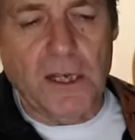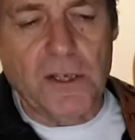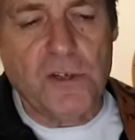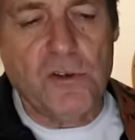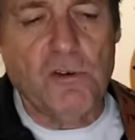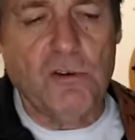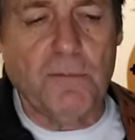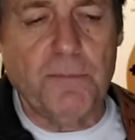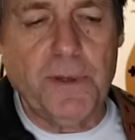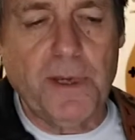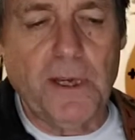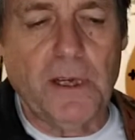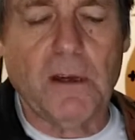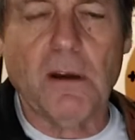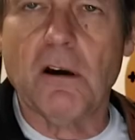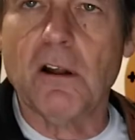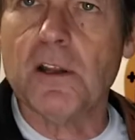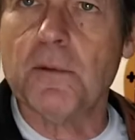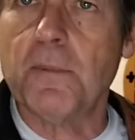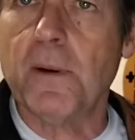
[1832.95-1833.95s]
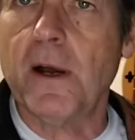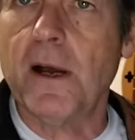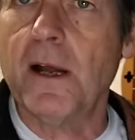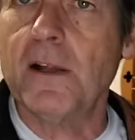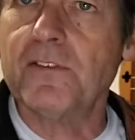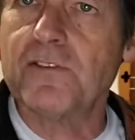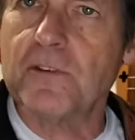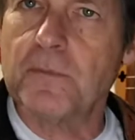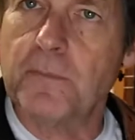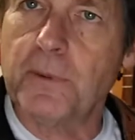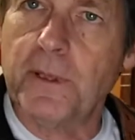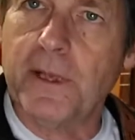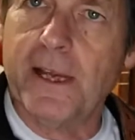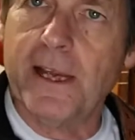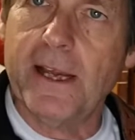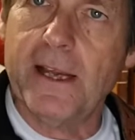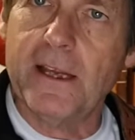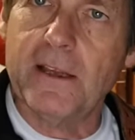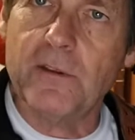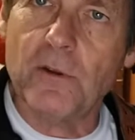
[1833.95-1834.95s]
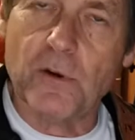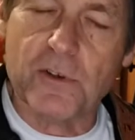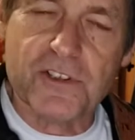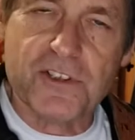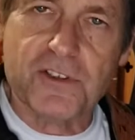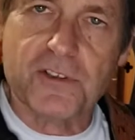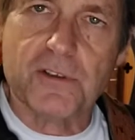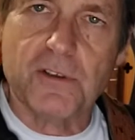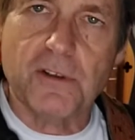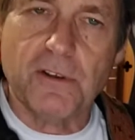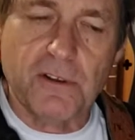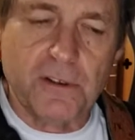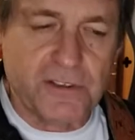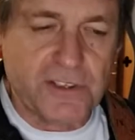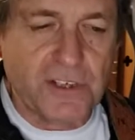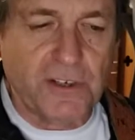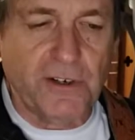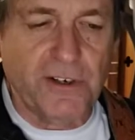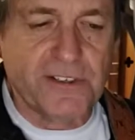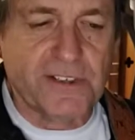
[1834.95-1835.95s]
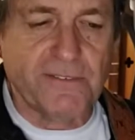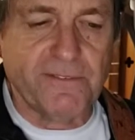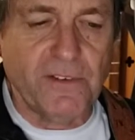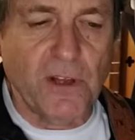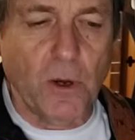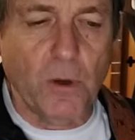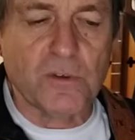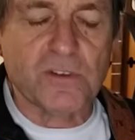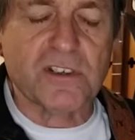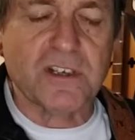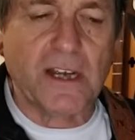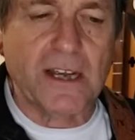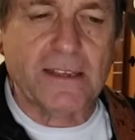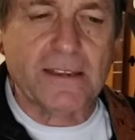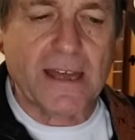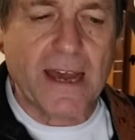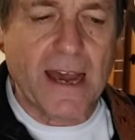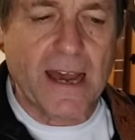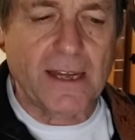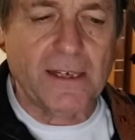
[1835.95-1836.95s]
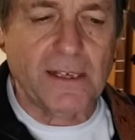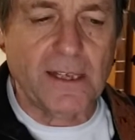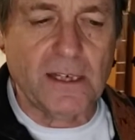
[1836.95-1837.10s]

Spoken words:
you will be called upon to play those series of notes like that,